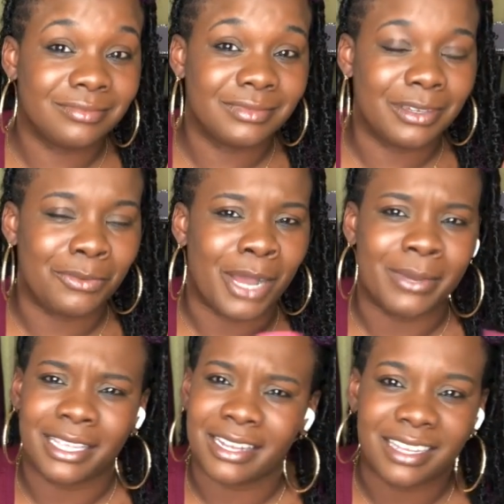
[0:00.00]
why
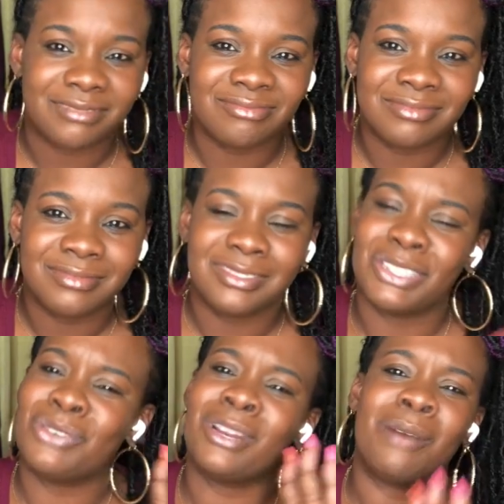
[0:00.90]
wouldn't I?
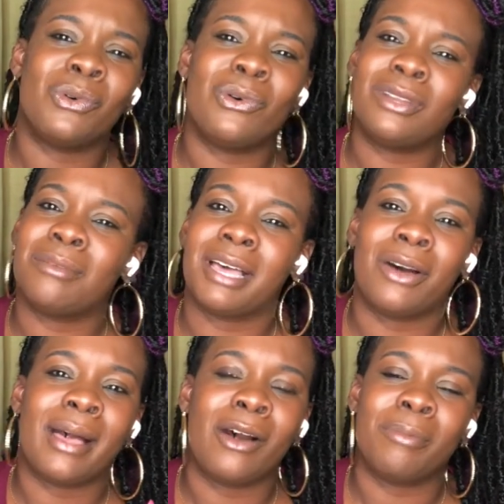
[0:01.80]
You know, I'm all
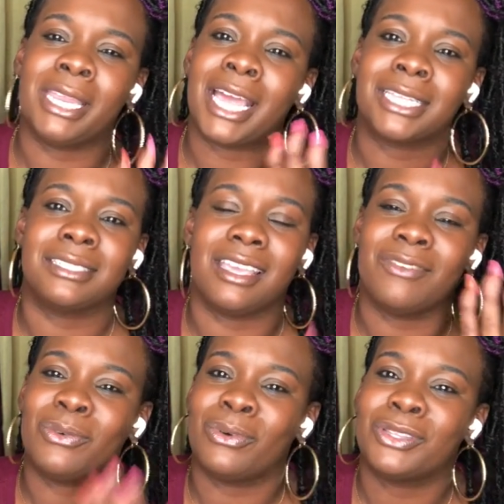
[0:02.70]
about helping y'all save
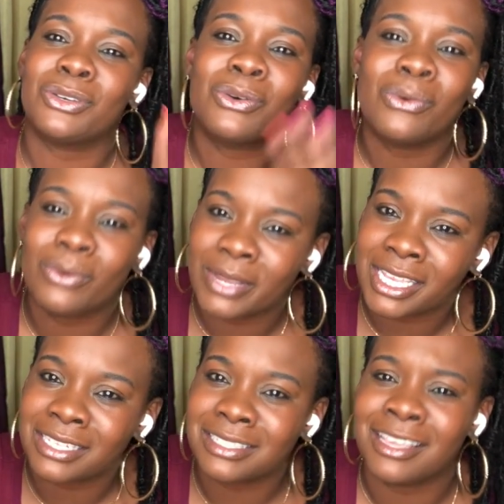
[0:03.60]
on the
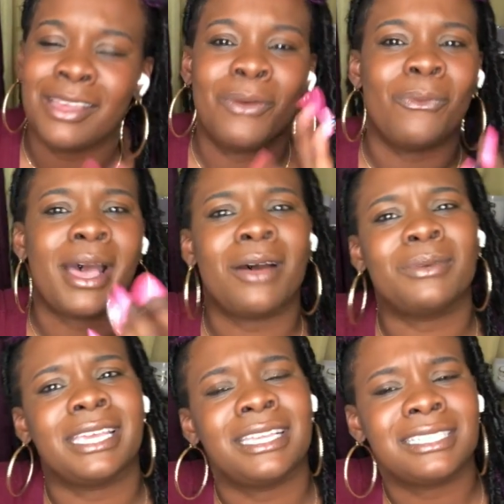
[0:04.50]
coins while
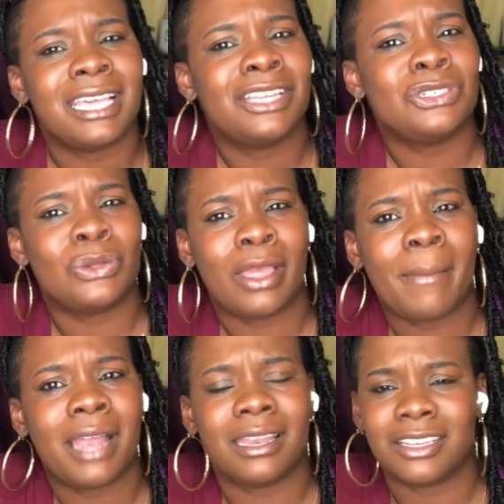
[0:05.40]
getting to enjoy
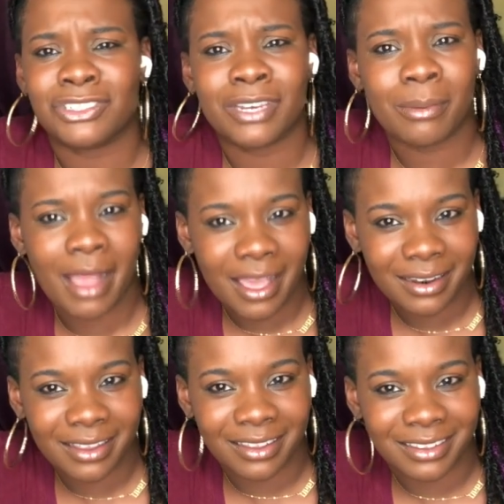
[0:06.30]
my luxury
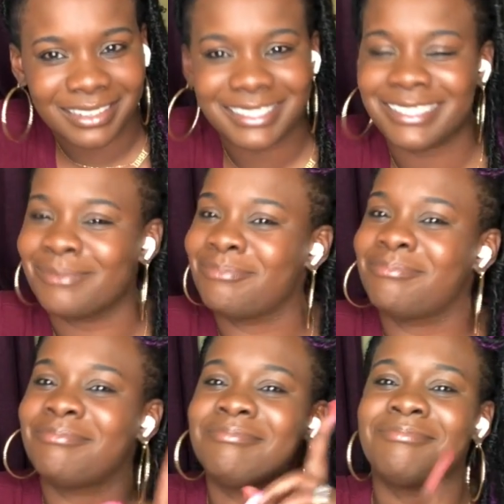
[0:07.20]
products.
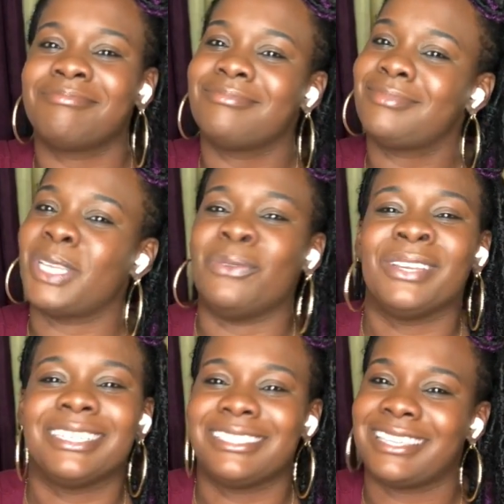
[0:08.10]
Don't
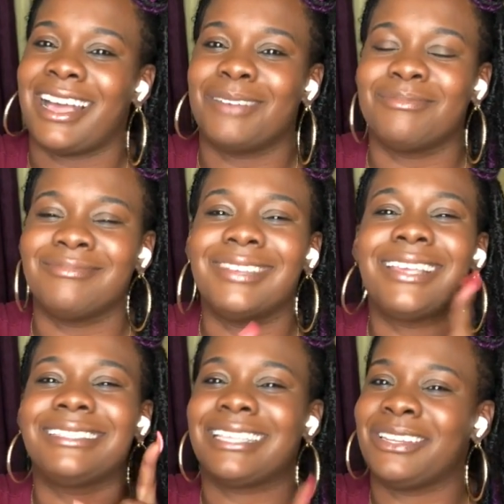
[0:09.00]
forget to shop
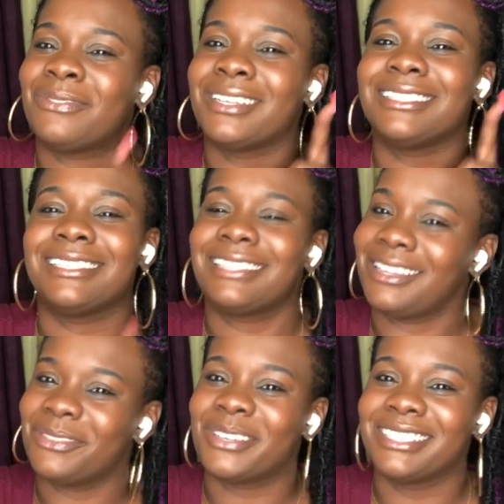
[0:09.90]
and tell a friend to tell
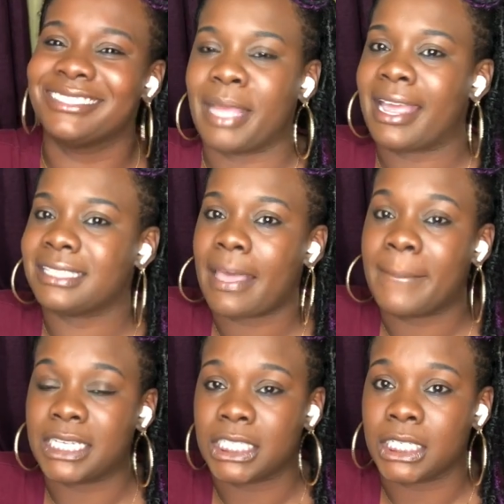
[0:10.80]
a friend. As I
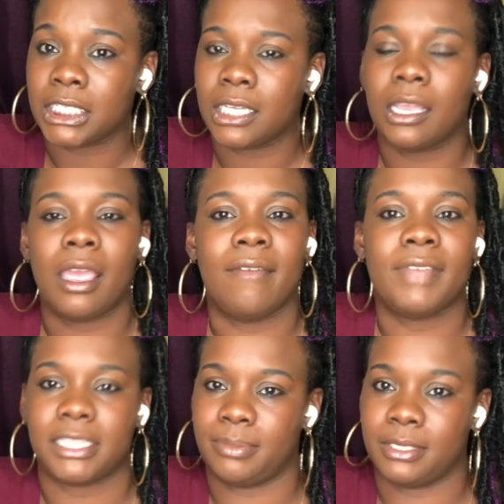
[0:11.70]
mentioned,
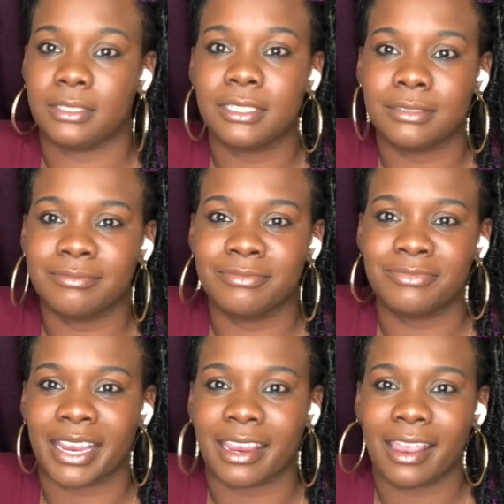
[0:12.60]
Facebook,
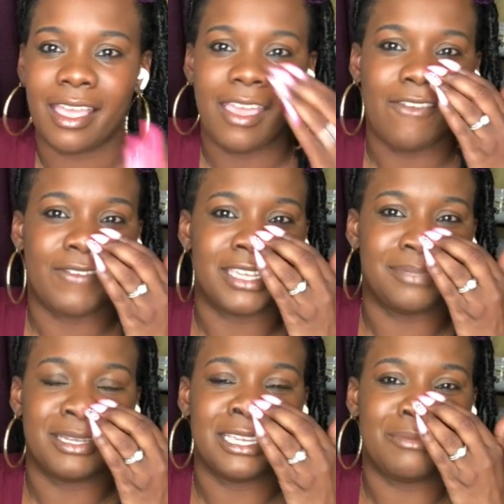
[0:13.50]
right?
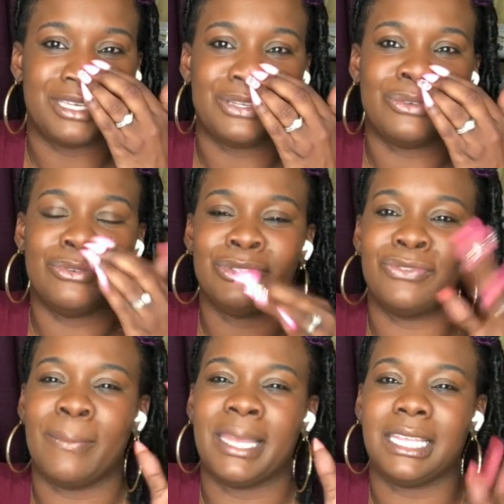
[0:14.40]
Facebook can be used
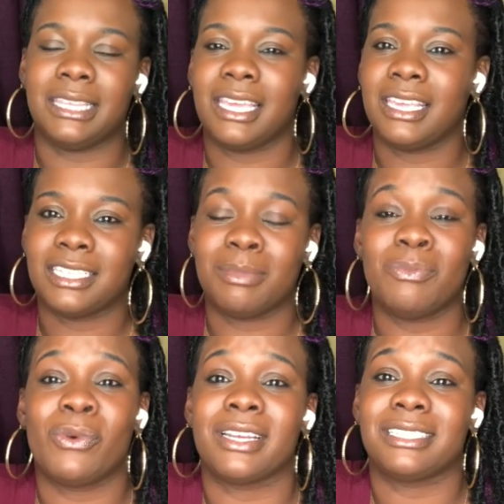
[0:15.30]
for many things.
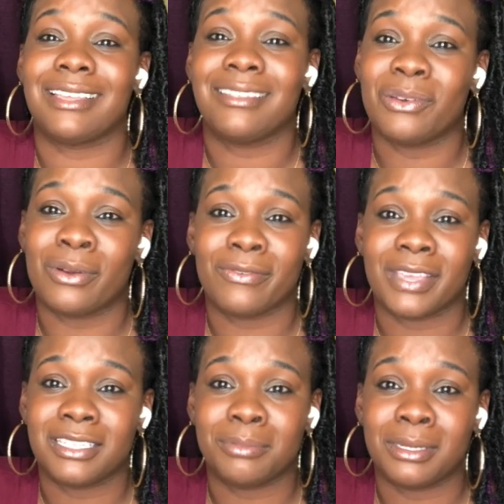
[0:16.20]
People are selling on
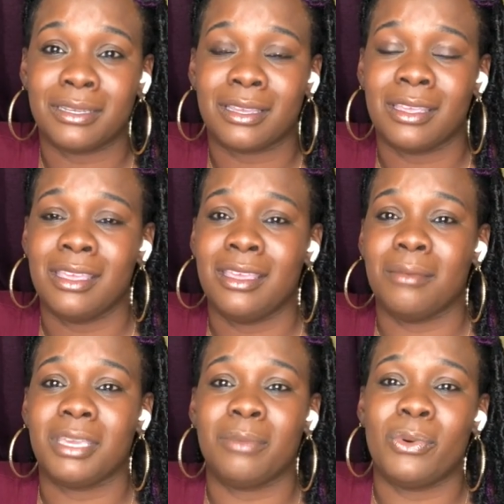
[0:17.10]
Facebook.
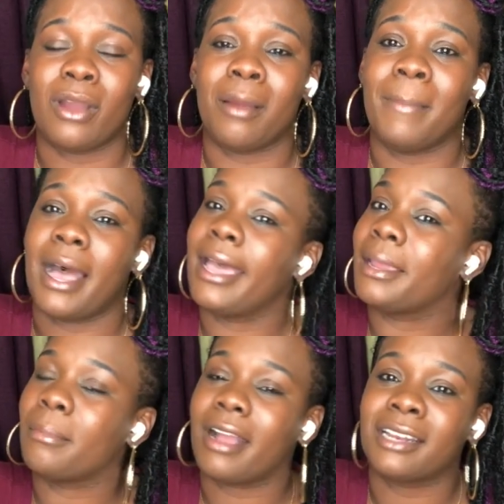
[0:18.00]
People are
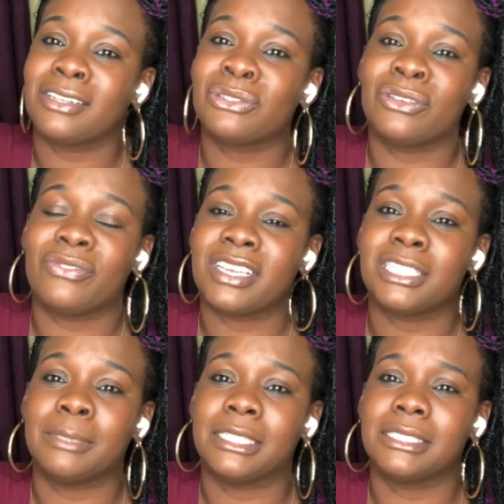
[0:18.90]
buying products on
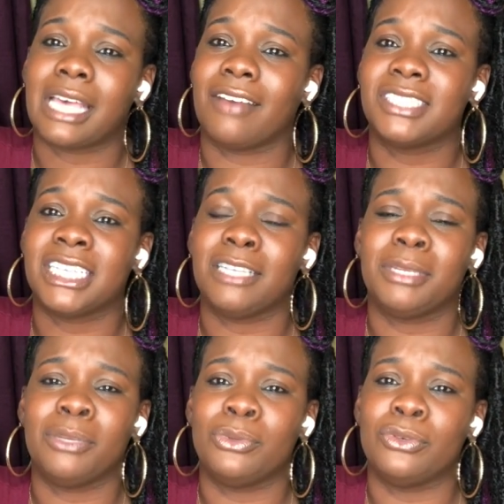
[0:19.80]
Facebook. I've seen
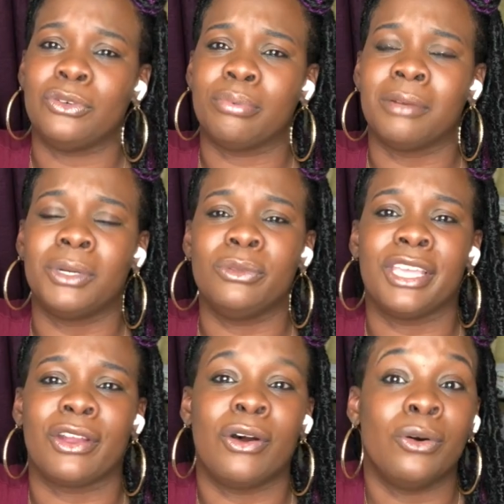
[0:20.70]
people promote
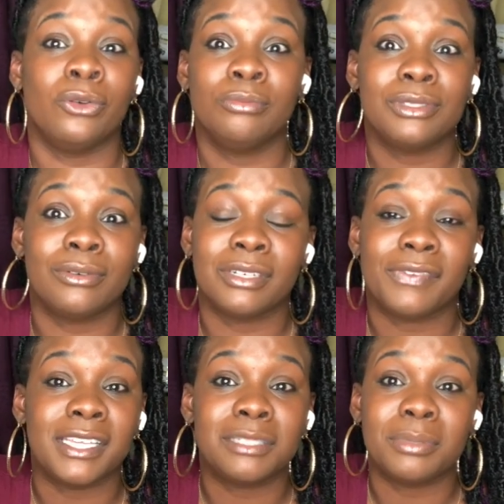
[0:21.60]
their homes on
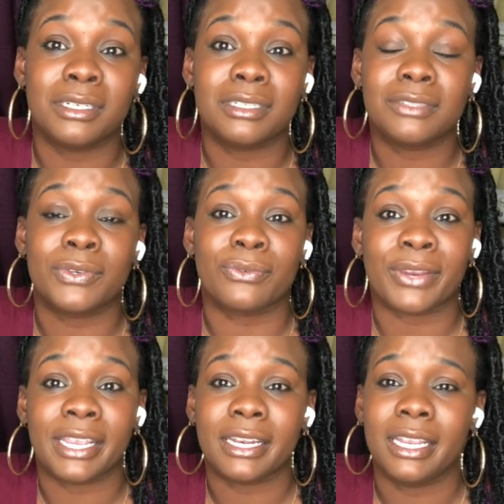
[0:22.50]
Facebook for rent,